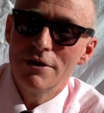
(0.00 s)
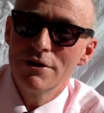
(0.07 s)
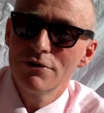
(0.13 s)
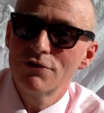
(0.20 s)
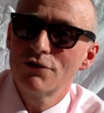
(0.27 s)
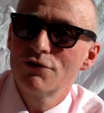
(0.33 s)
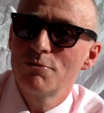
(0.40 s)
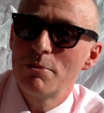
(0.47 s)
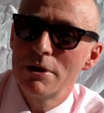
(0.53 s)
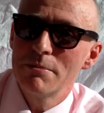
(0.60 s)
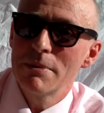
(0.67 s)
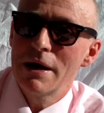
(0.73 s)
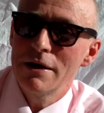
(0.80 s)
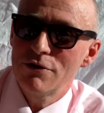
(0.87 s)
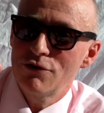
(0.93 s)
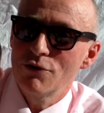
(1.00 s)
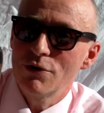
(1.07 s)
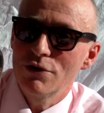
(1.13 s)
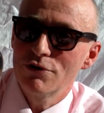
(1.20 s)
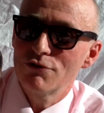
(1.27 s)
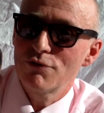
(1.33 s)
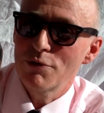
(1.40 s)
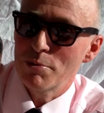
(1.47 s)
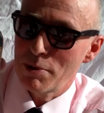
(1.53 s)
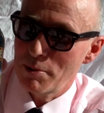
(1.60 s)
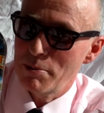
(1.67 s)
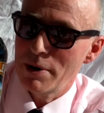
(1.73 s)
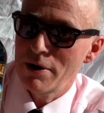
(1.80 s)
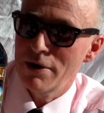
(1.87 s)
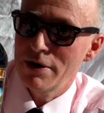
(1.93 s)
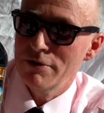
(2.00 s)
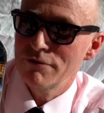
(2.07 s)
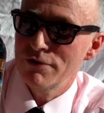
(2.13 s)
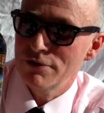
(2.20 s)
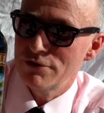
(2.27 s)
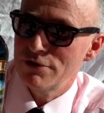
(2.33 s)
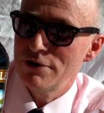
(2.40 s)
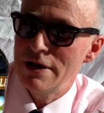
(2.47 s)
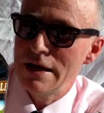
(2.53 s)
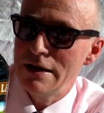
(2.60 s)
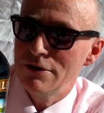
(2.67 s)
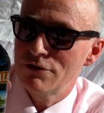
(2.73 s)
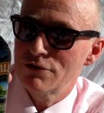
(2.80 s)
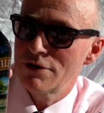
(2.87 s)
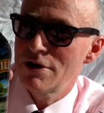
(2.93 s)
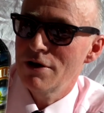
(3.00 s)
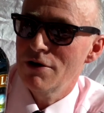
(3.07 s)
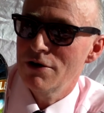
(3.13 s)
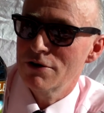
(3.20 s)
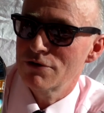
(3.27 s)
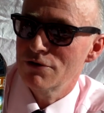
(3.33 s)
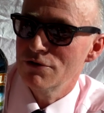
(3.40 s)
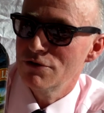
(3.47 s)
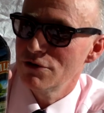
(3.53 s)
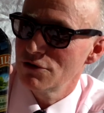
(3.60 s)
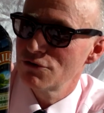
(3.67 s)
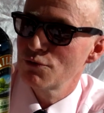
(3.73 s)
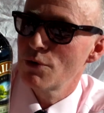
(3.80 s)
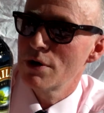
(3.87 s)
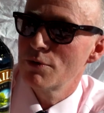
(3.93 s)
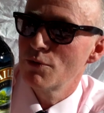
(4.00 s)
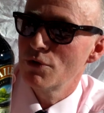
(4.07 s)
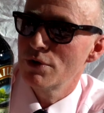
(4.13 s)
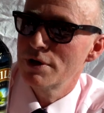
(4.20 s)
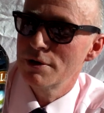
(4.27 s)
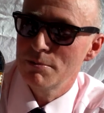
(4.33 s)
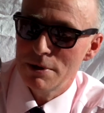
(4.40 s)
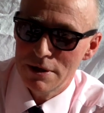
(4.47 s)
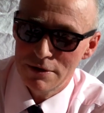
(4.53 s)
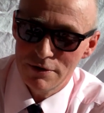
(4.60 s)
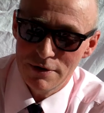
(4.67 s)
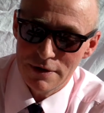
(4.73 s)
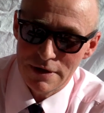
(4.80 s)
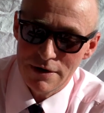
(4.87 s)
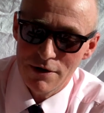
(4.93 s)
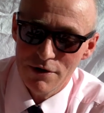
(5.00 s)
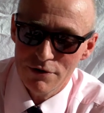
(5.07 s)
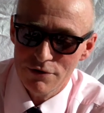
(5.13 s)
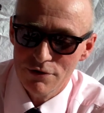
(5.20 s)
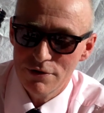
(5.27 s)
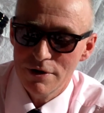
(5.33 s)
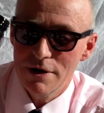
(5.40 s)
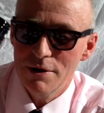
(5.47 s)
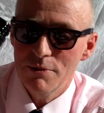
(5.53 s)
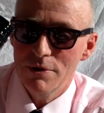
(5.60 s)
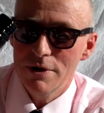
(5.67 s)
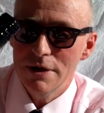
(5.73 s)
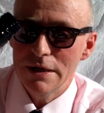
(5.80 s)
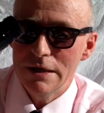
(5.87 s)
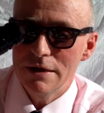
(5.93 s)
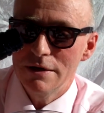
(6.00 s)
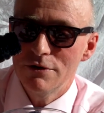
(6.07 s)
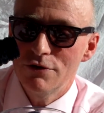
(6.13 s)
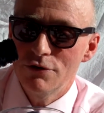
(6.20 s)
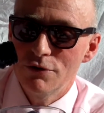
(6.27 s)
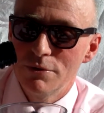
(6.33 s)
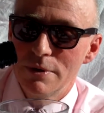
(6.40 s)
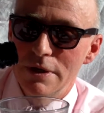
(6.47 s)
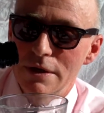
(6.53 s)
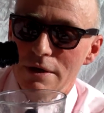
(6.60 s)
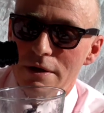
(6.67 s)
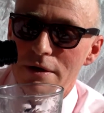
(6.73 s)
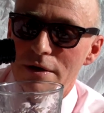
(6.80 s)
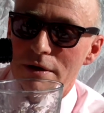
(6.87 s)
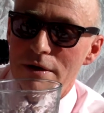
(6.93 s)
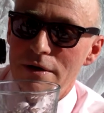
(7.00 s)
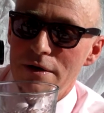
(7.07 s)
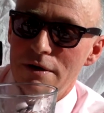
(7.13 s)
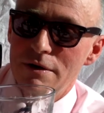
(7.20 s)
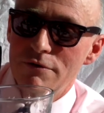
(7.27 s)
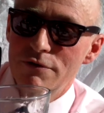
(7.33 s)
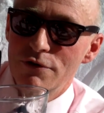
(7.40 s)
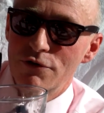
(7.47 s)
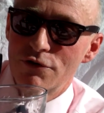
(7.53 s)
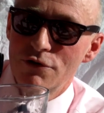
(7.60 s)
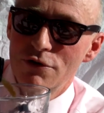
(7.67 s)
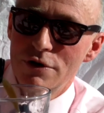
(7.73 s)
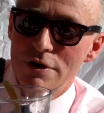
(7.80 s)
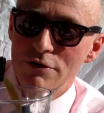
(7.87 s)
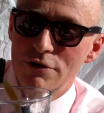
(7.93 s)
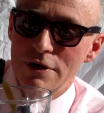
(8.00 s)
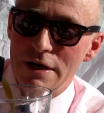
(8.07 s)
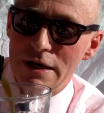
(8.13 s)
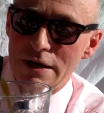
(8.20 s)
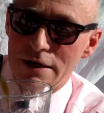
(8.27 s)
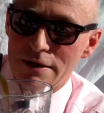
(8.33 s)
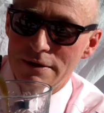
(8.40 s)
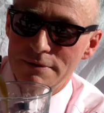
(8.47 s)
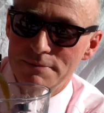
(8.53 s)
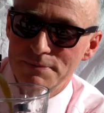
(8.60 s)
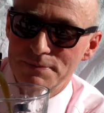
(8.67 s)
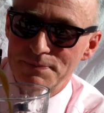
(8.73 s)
This has been my choice for preparing for today's character. This one will get me into the character that I want to get into for shooting today.